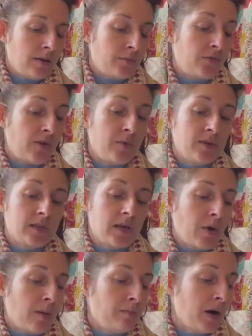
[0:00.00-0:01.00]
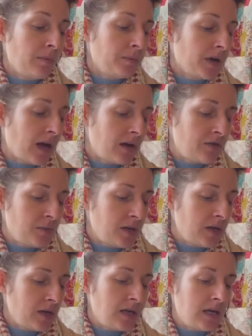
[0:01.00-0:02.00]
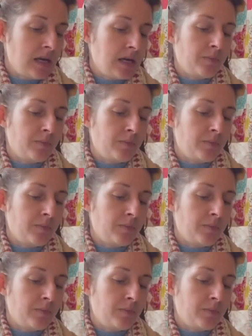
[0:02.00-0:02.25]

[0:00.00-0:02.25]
fabrics that my mum gave me in here,